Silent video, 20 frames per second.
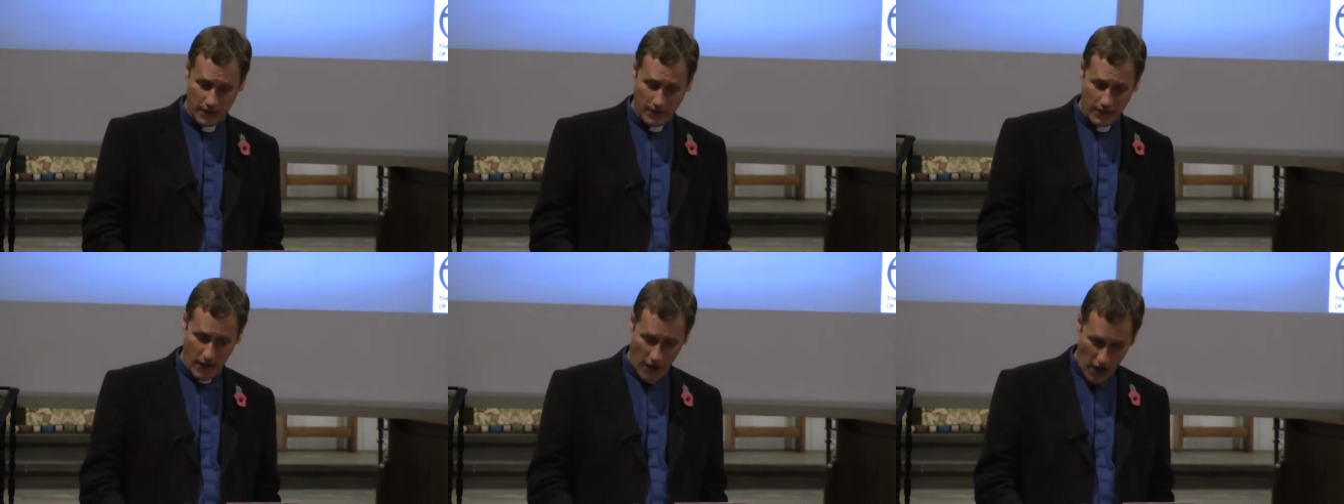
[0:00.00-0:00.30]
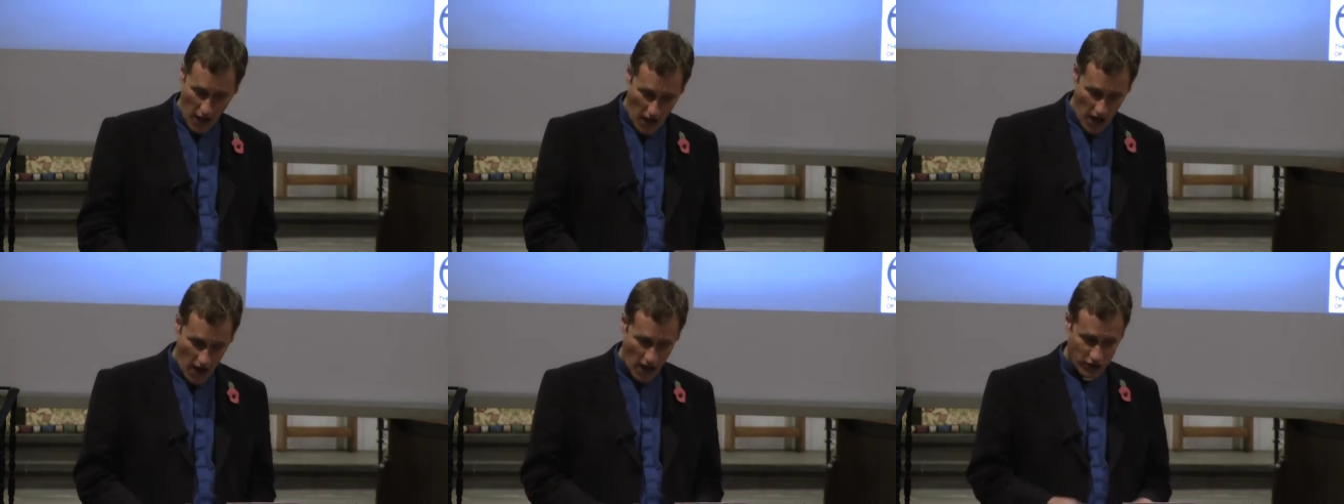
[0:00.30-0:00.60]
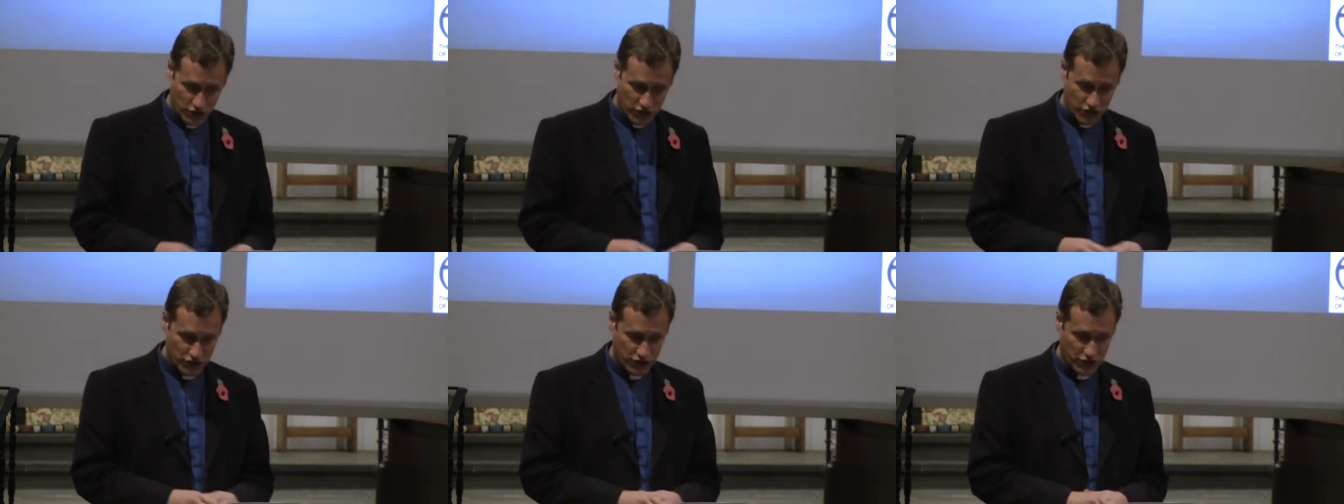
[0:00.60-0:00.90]
the
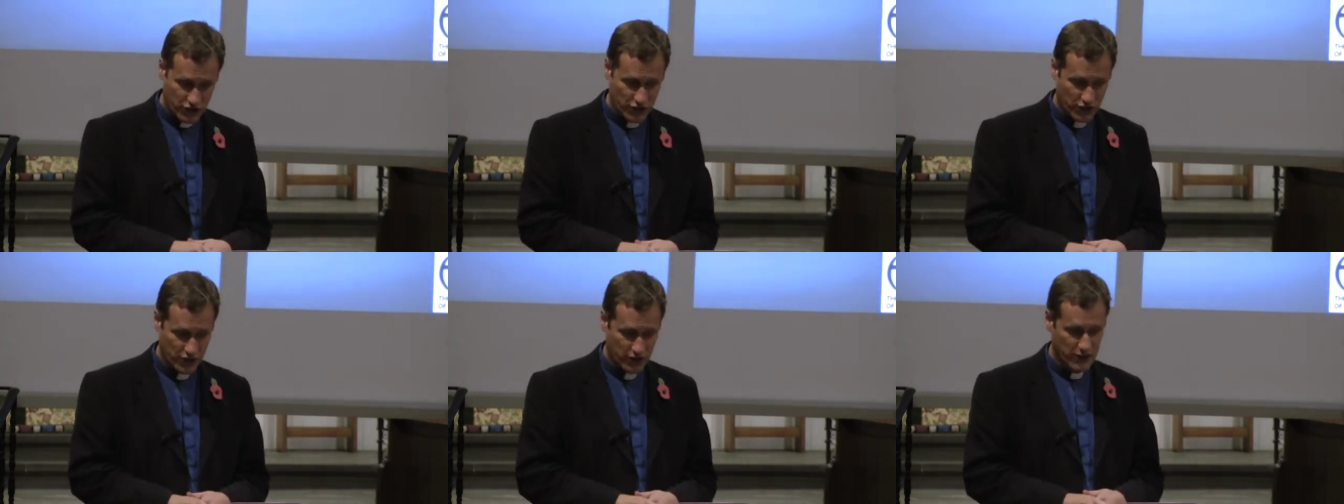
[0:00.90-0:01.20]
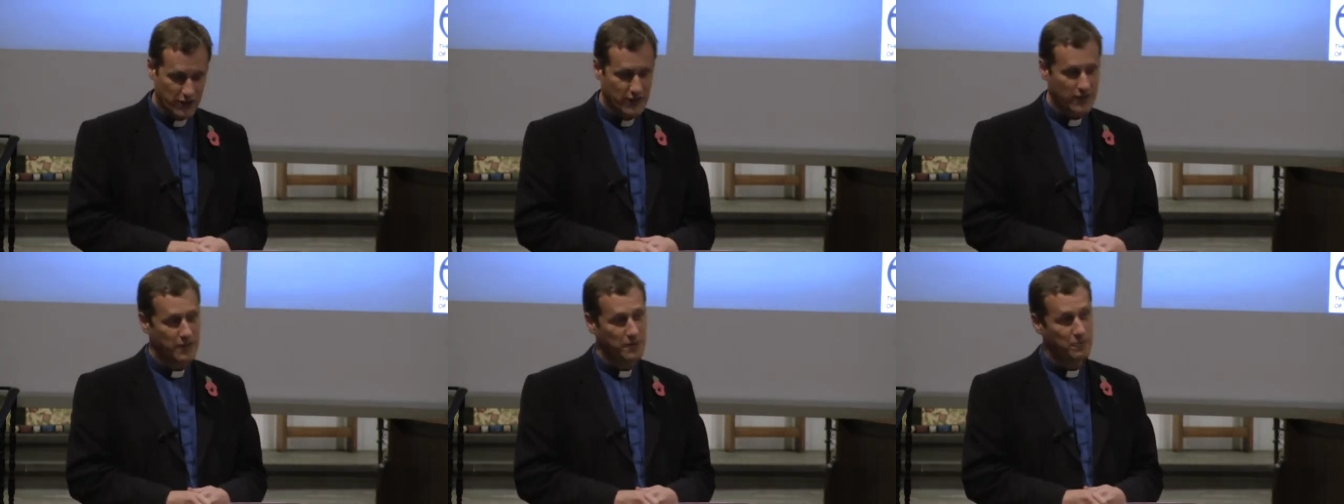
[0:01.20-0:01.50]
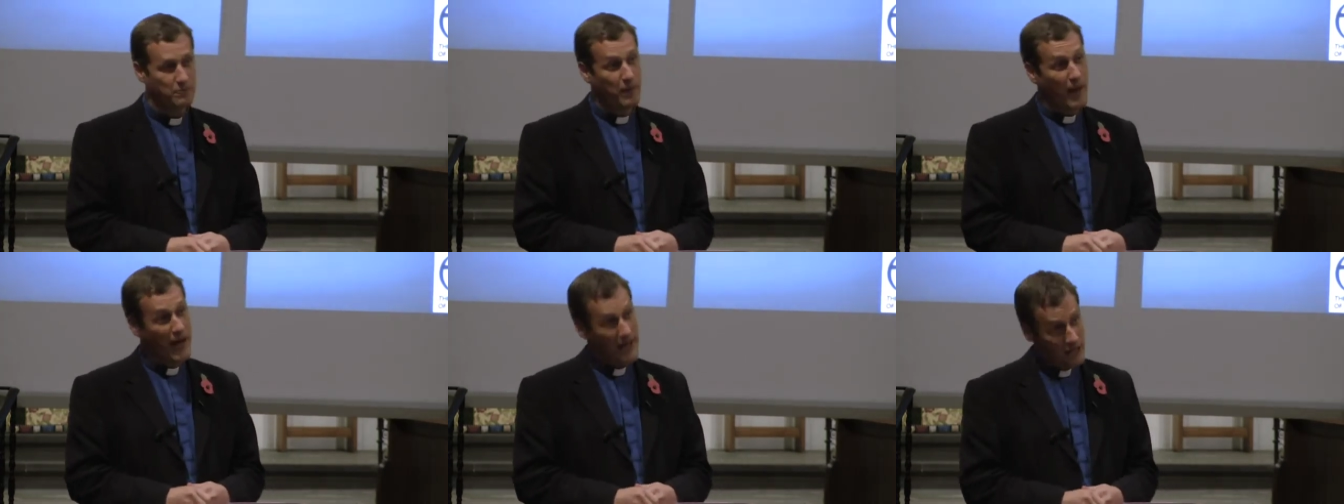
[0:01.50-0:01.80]
harsh,
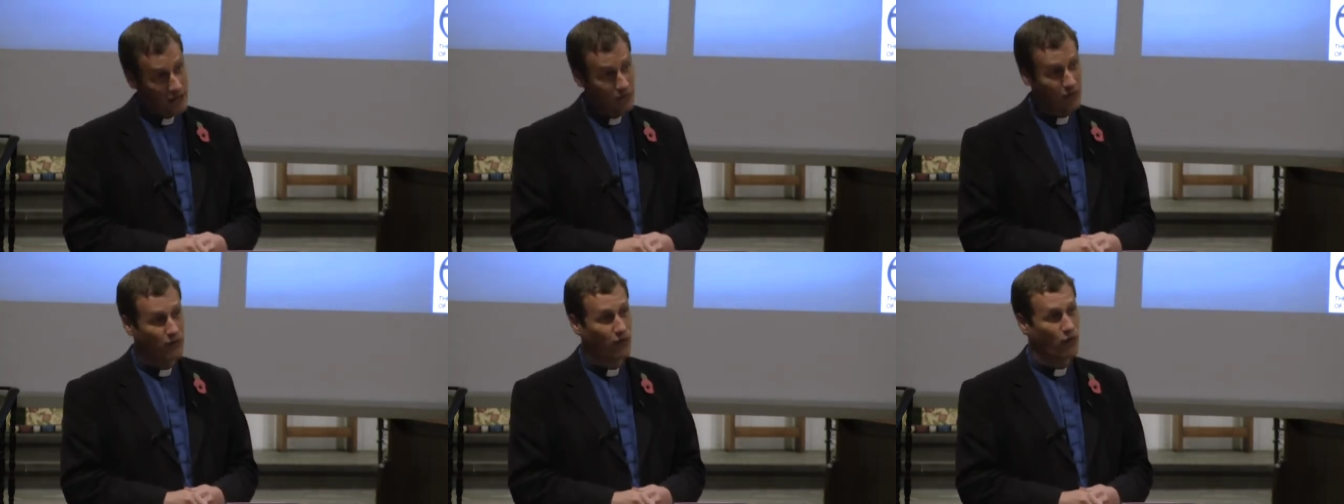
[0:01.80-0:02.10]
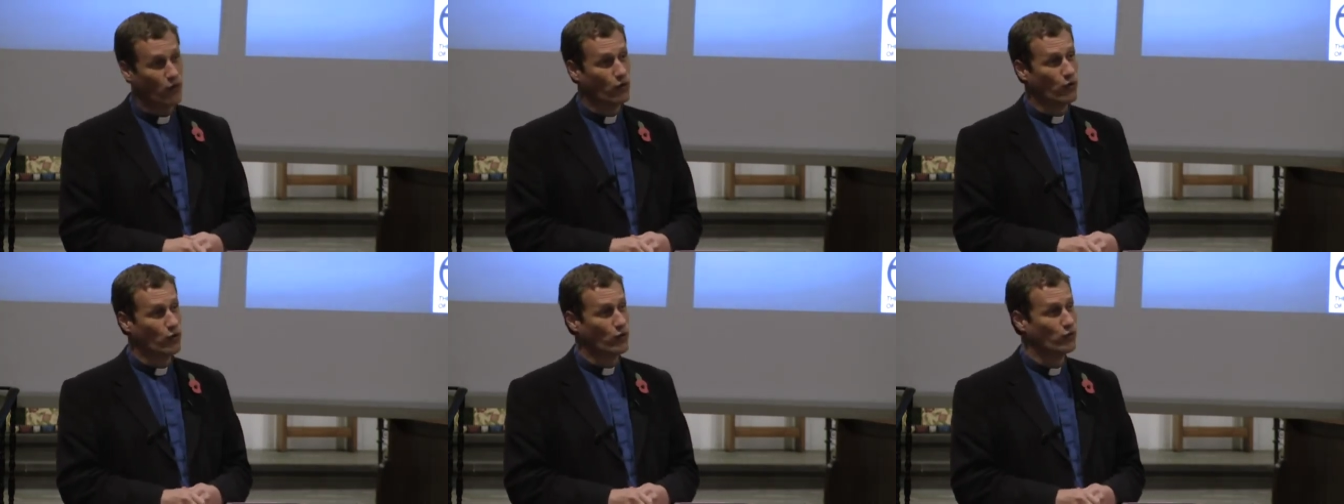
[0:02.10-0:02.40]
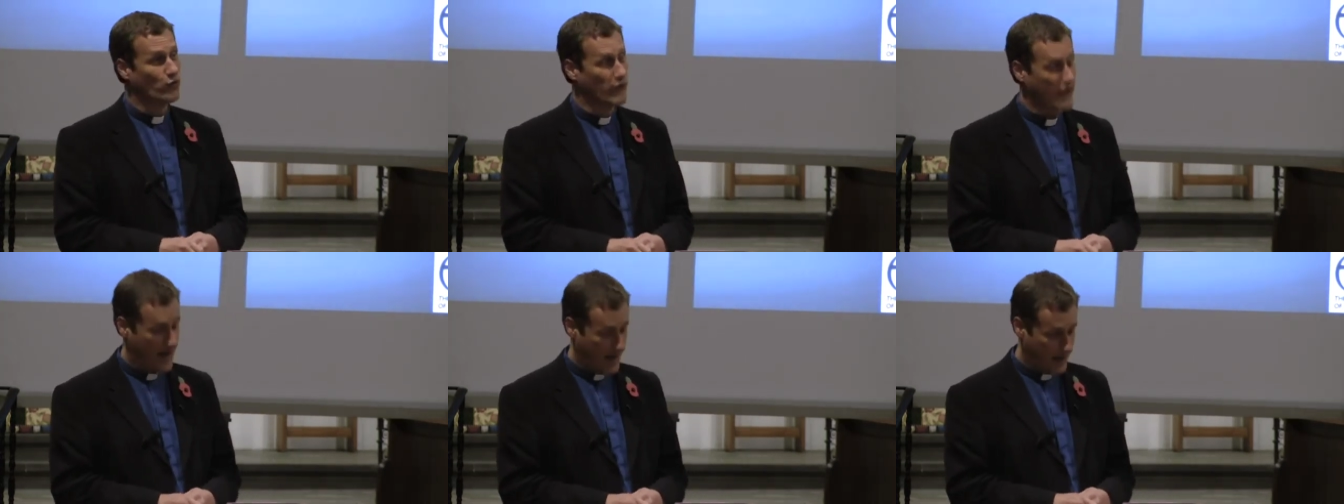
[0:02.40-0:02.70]
painful
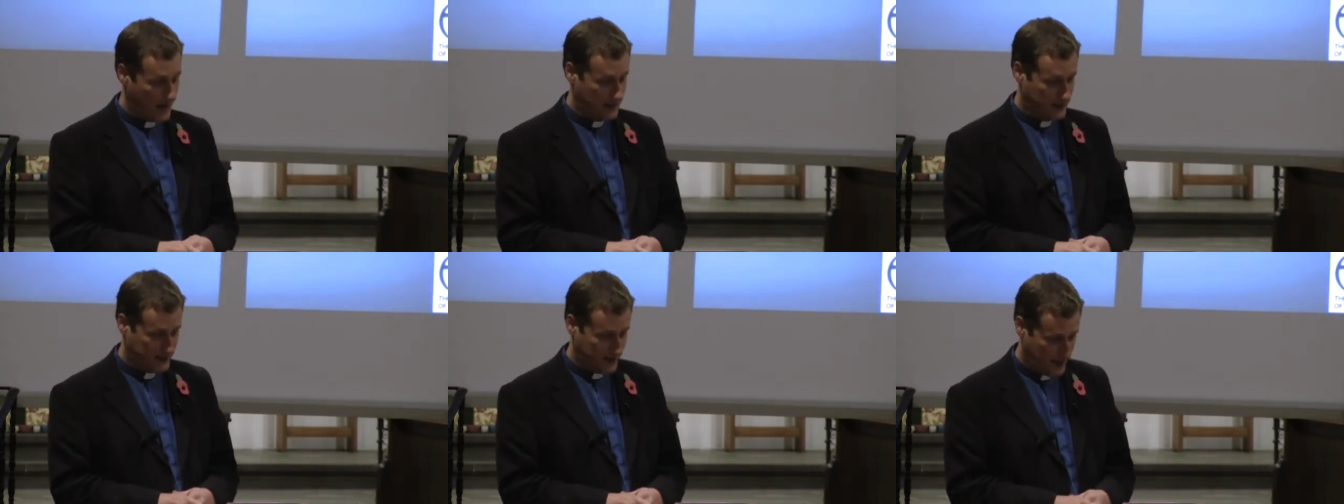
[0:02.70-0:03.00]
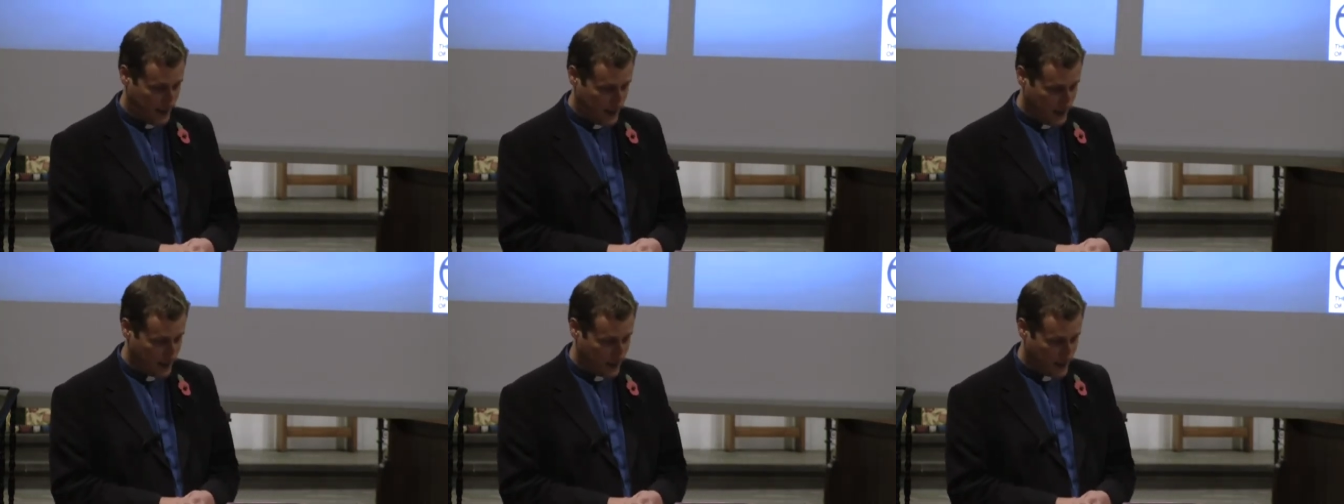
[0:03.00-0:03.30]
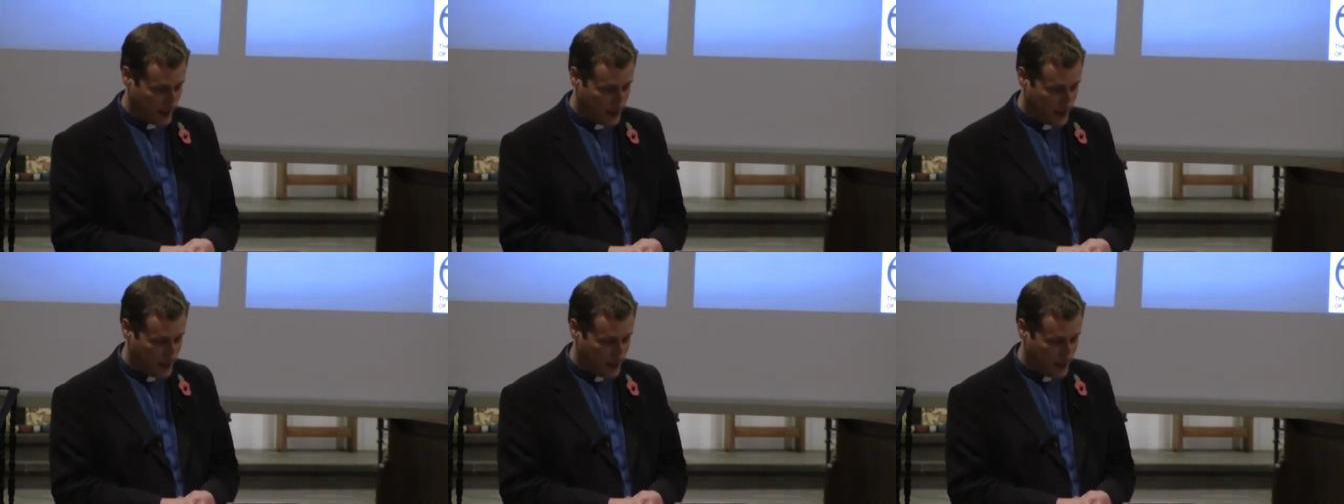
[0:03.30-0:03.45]
reality